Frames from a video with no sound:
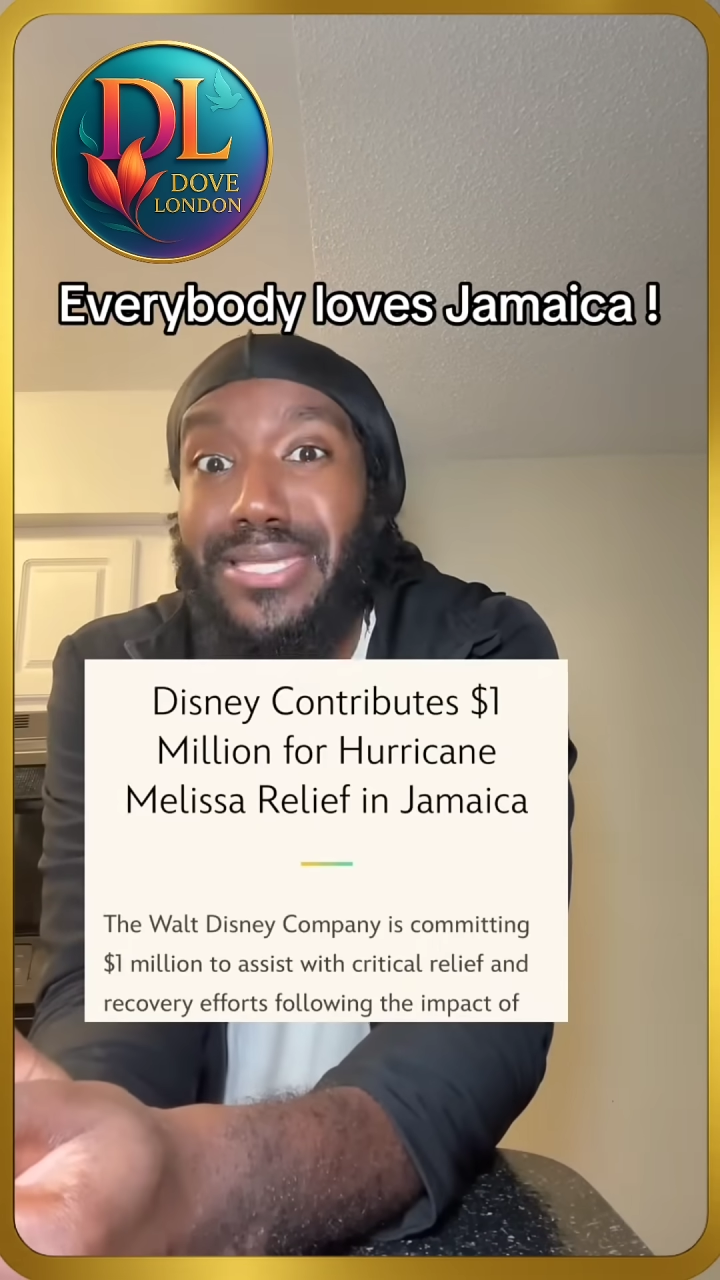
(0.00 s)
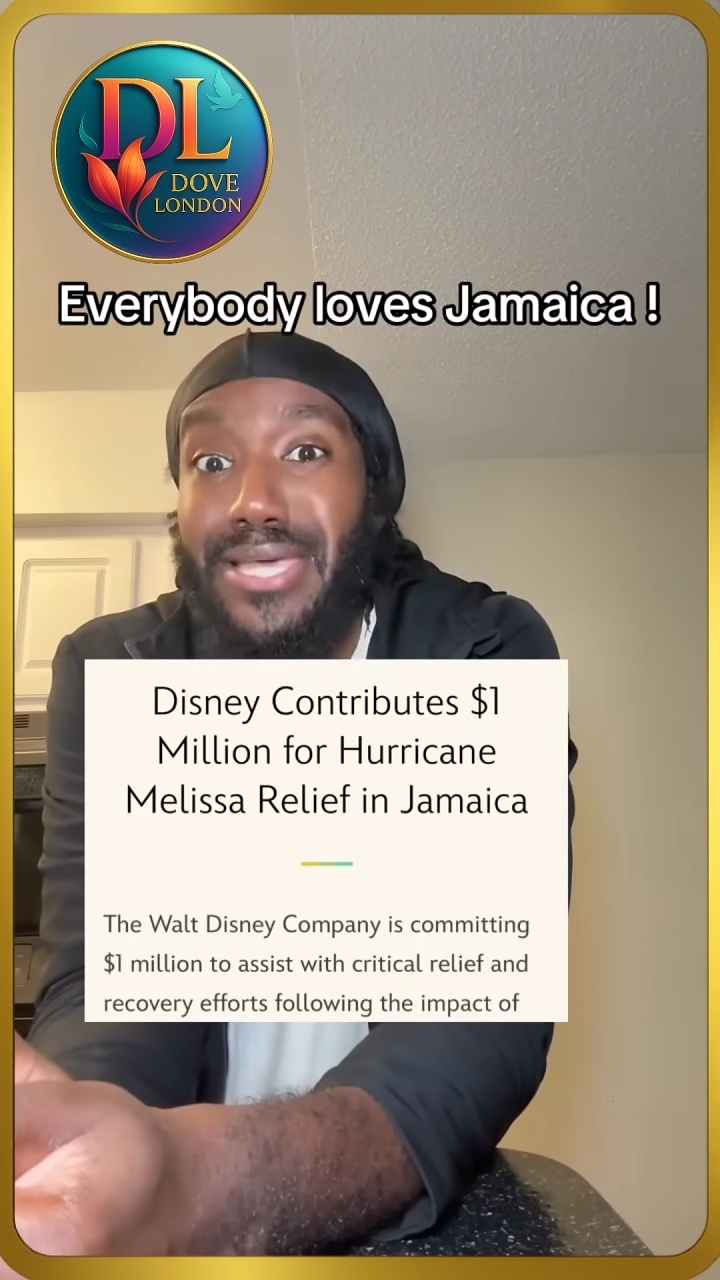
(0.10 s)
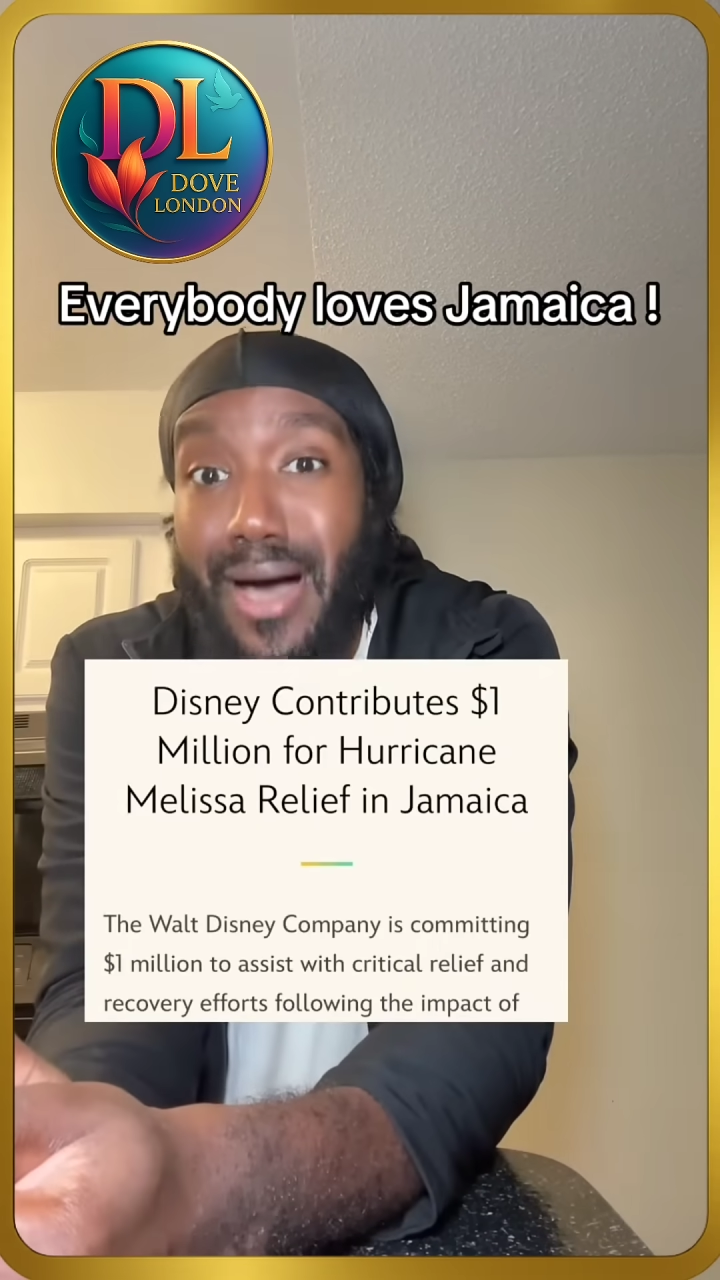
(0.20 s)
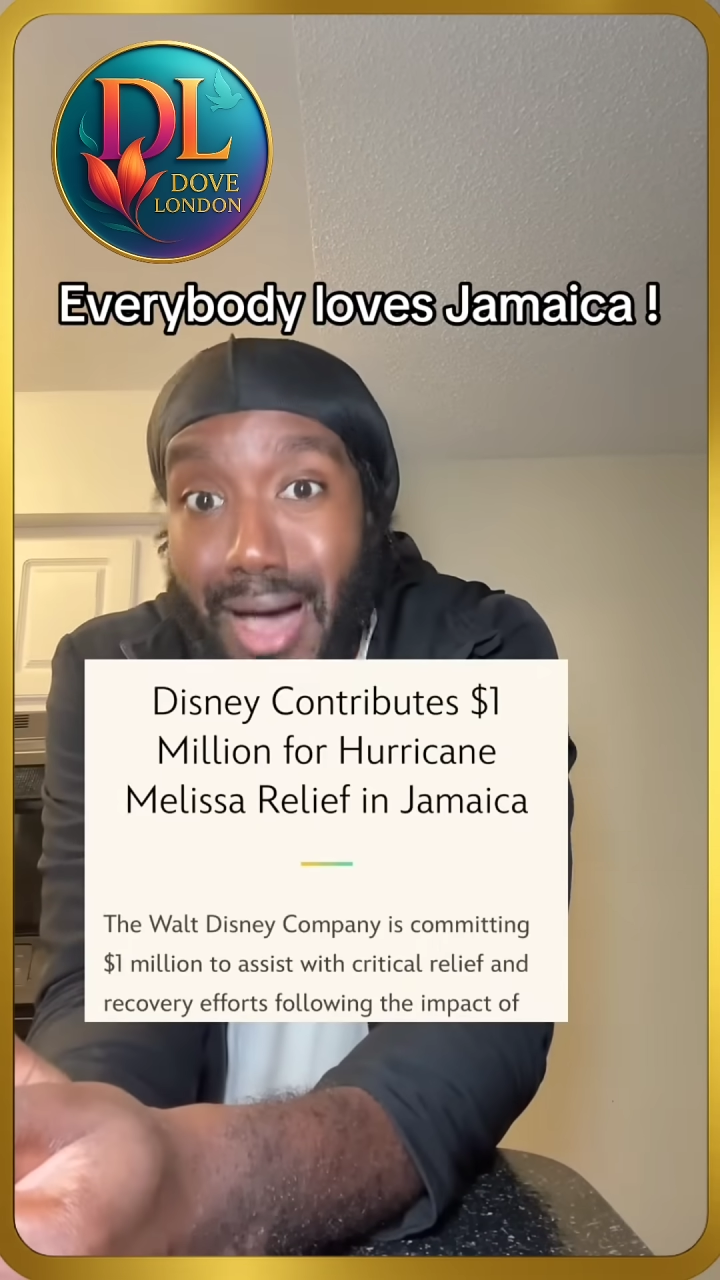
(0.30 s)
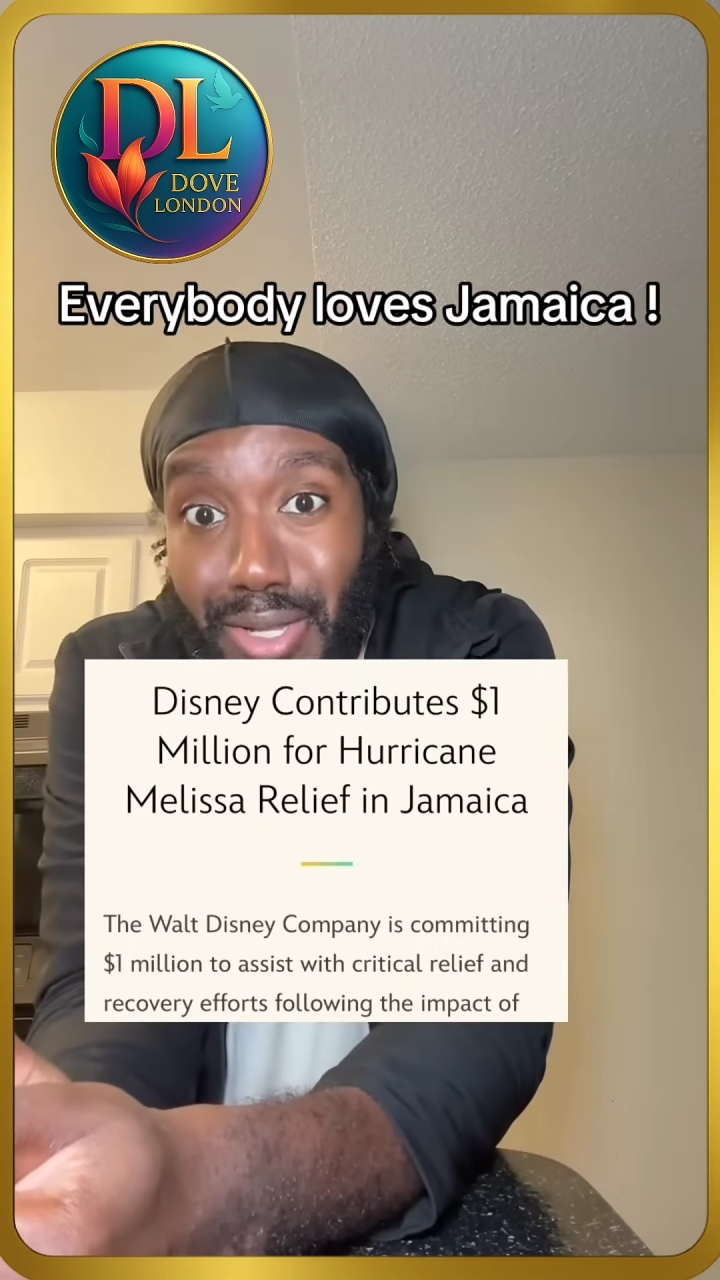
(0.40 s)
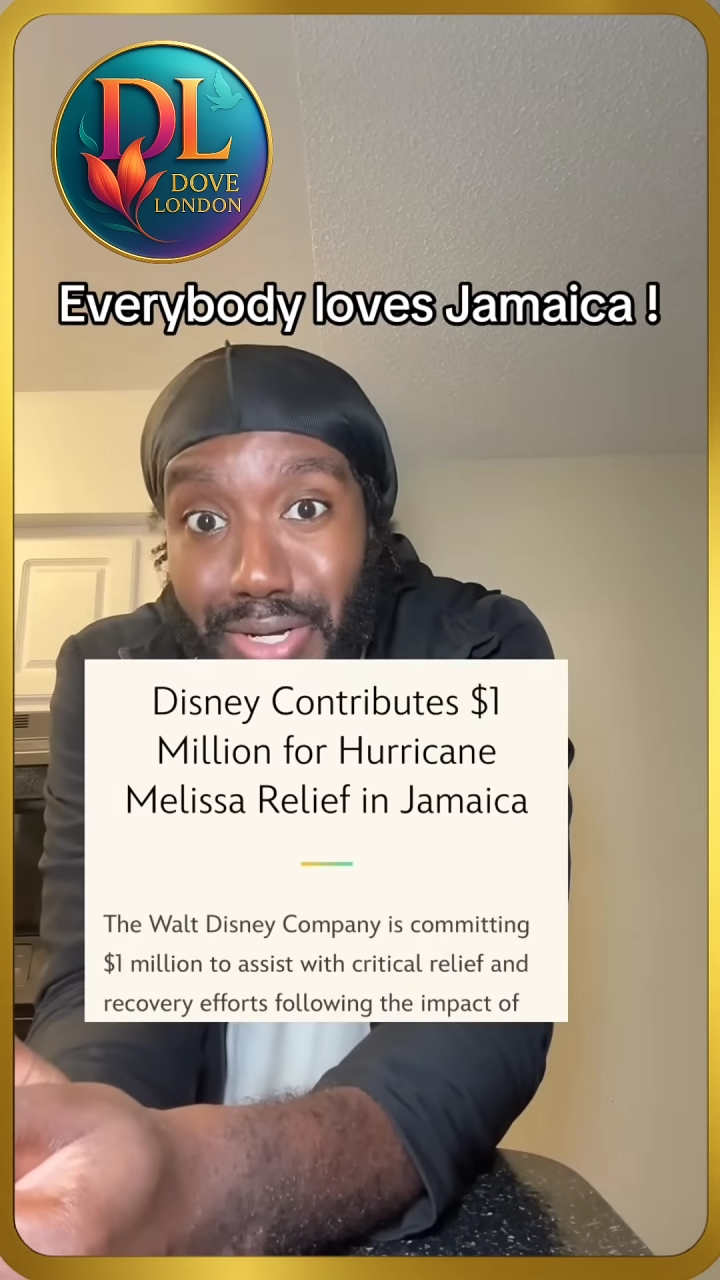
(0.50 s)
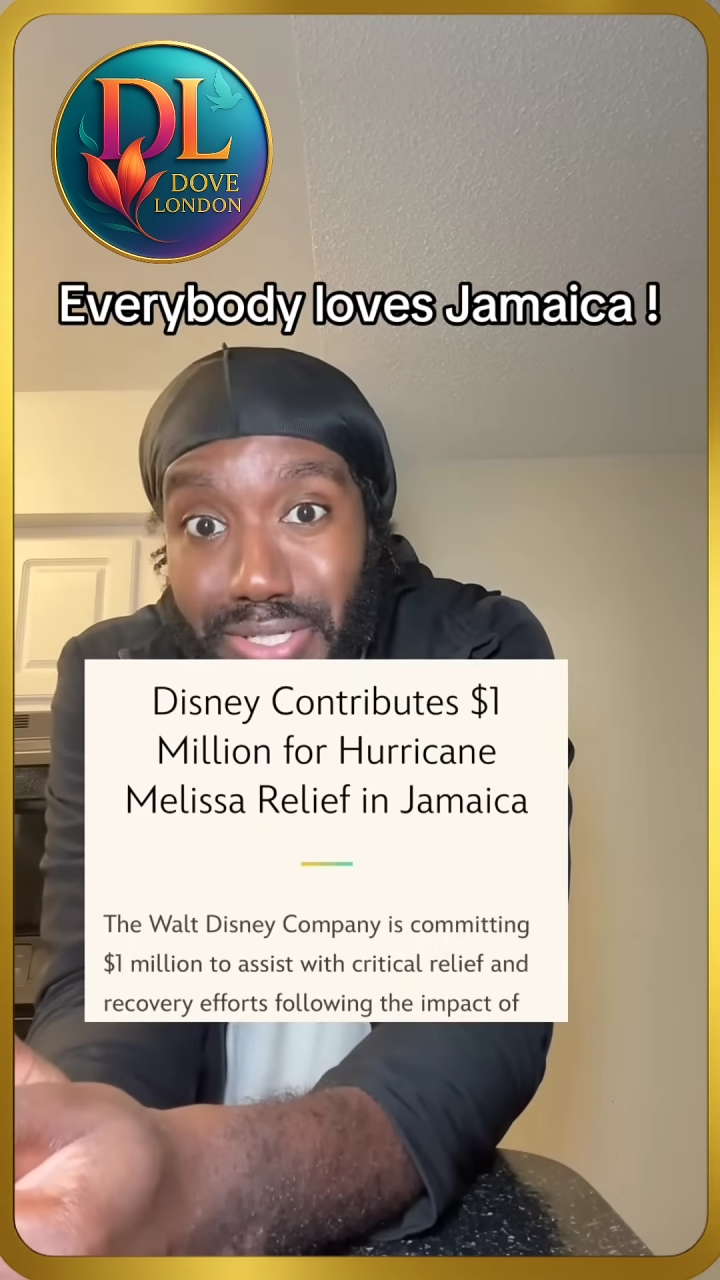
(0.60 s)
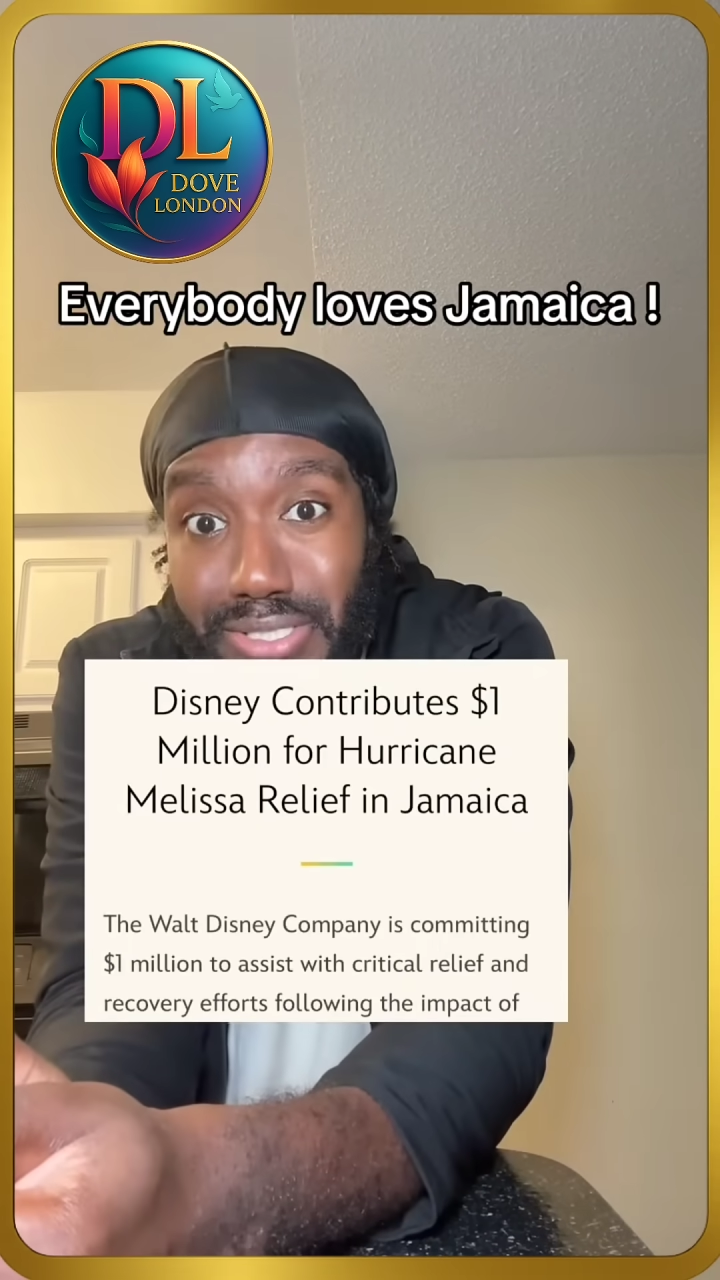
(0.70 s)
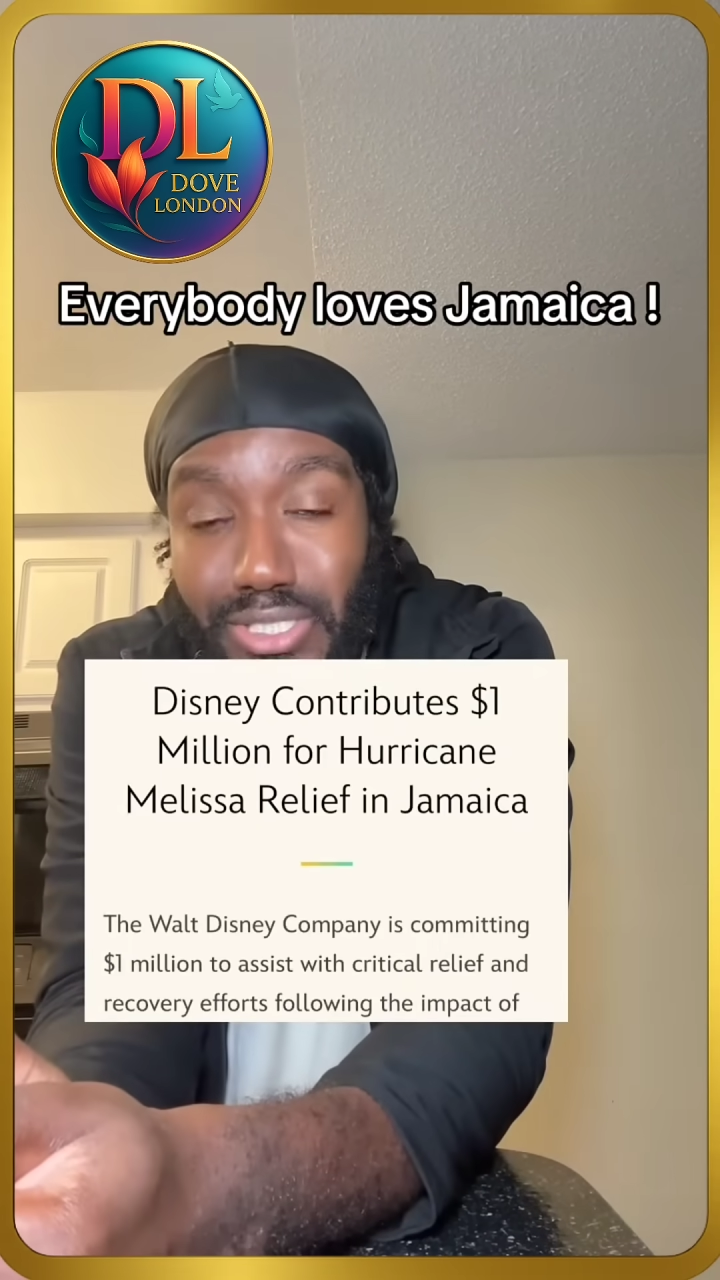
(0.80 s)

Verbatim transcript: dollars